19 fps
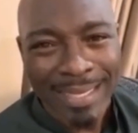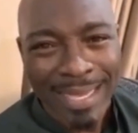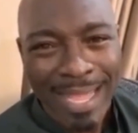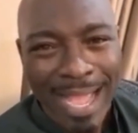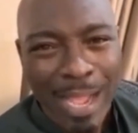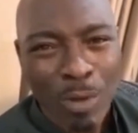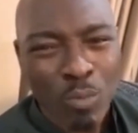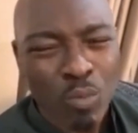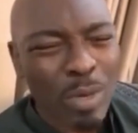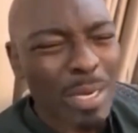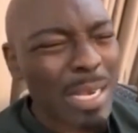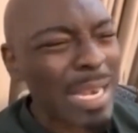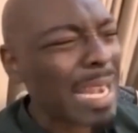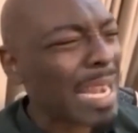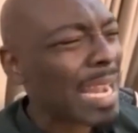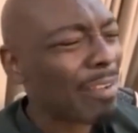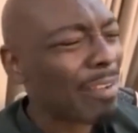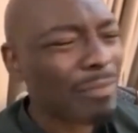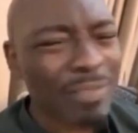I would
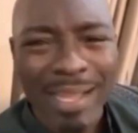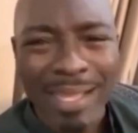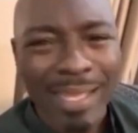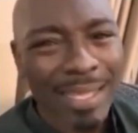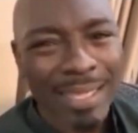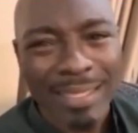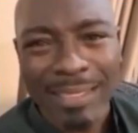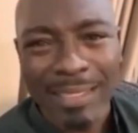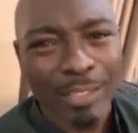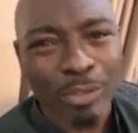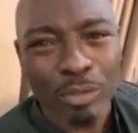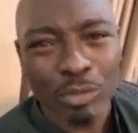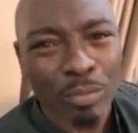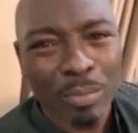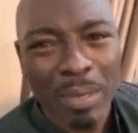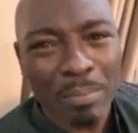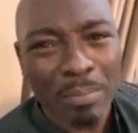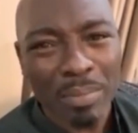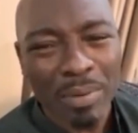never hate a
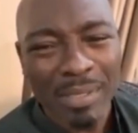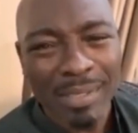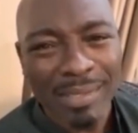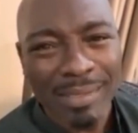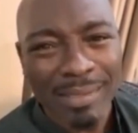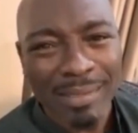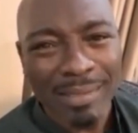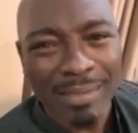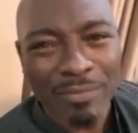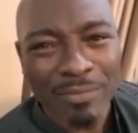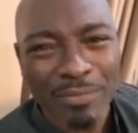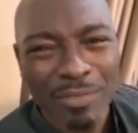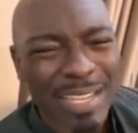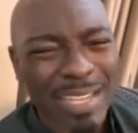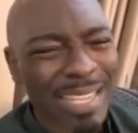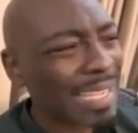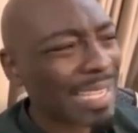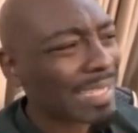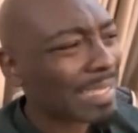Yoruba person.
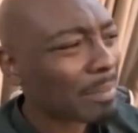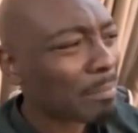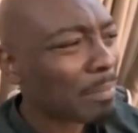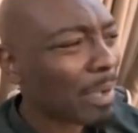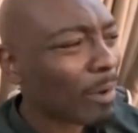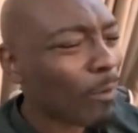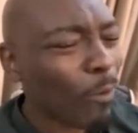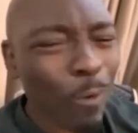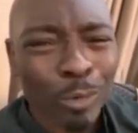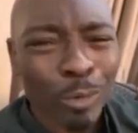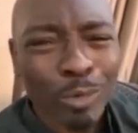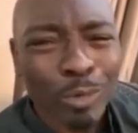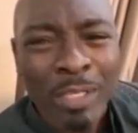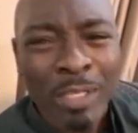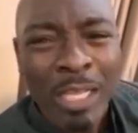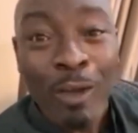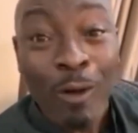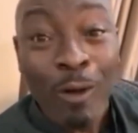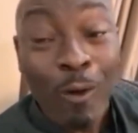Forget about all those.
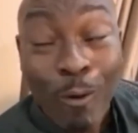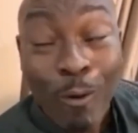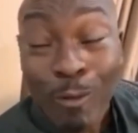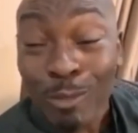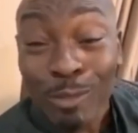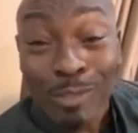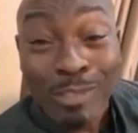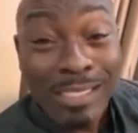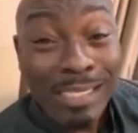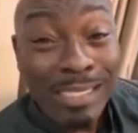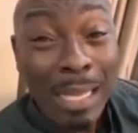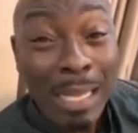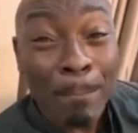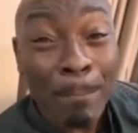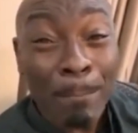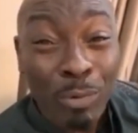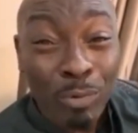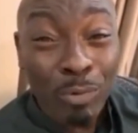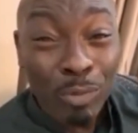All those things are
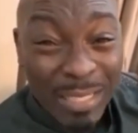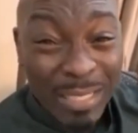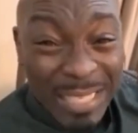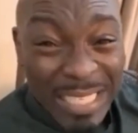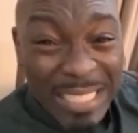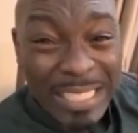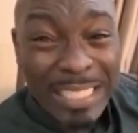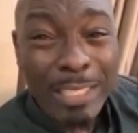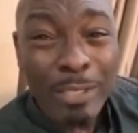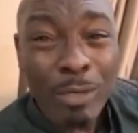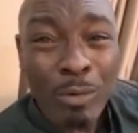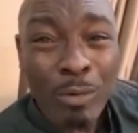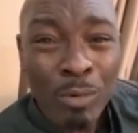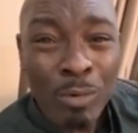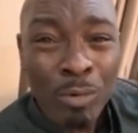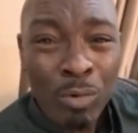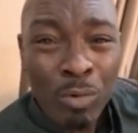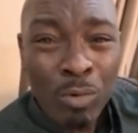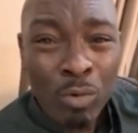
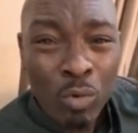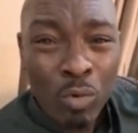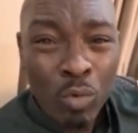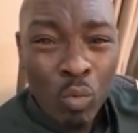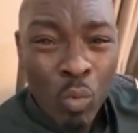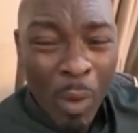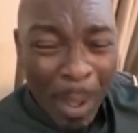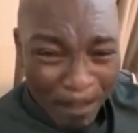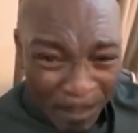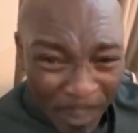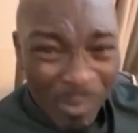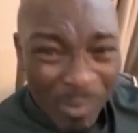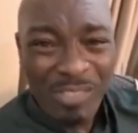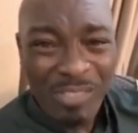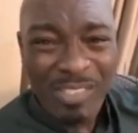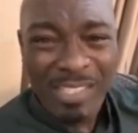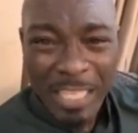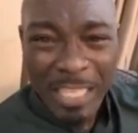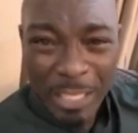political
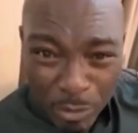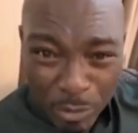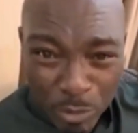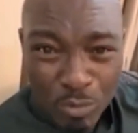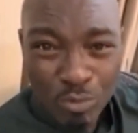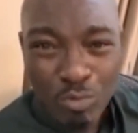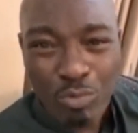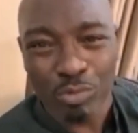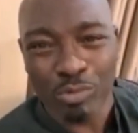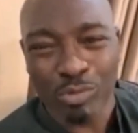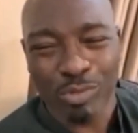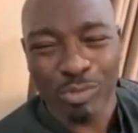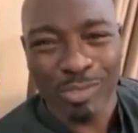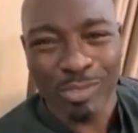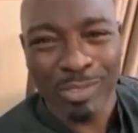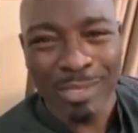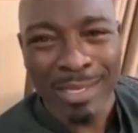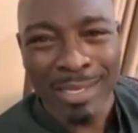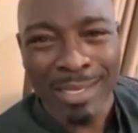weapons they
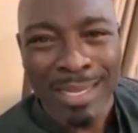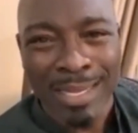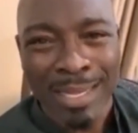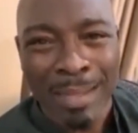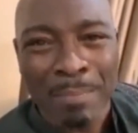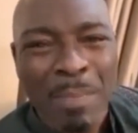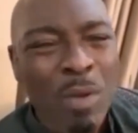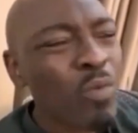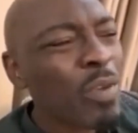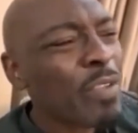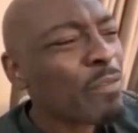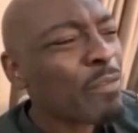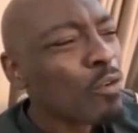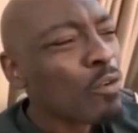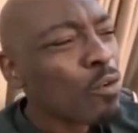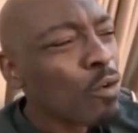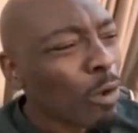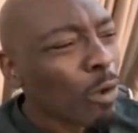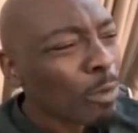use. But we've
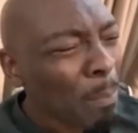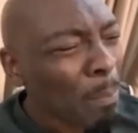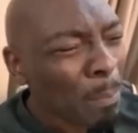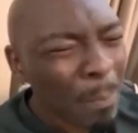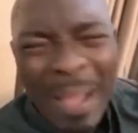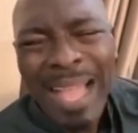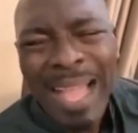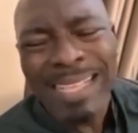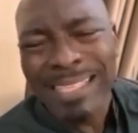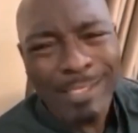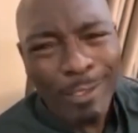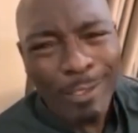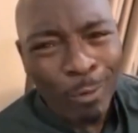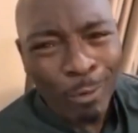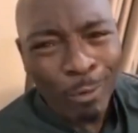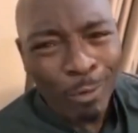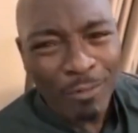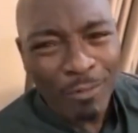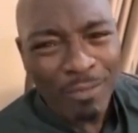gone past
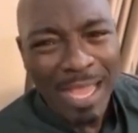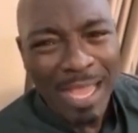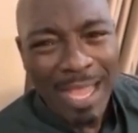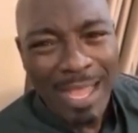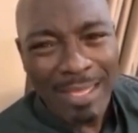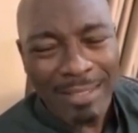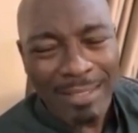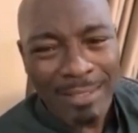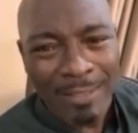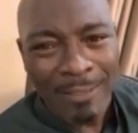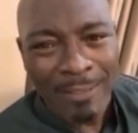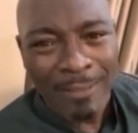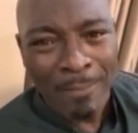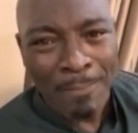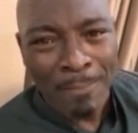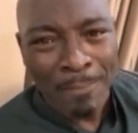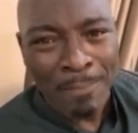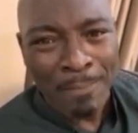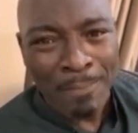all of that.
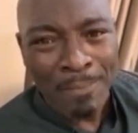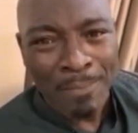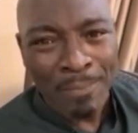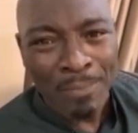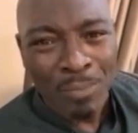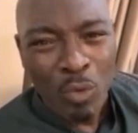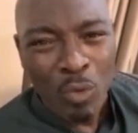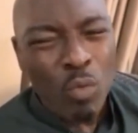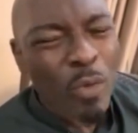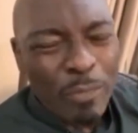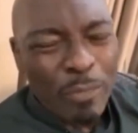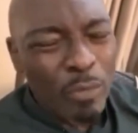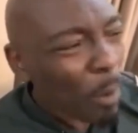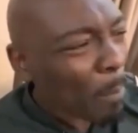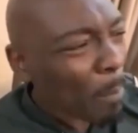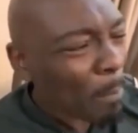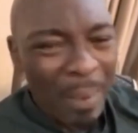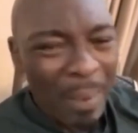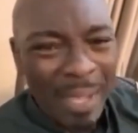We've
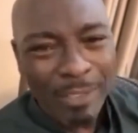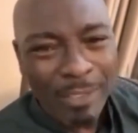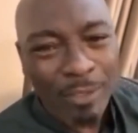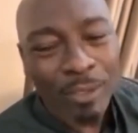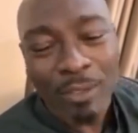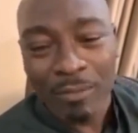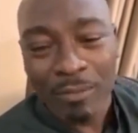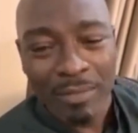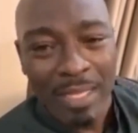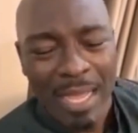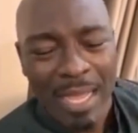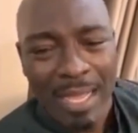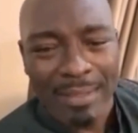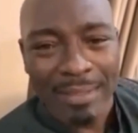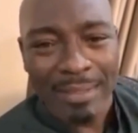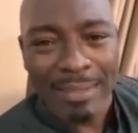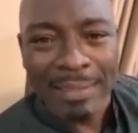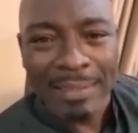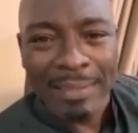gone past all of that.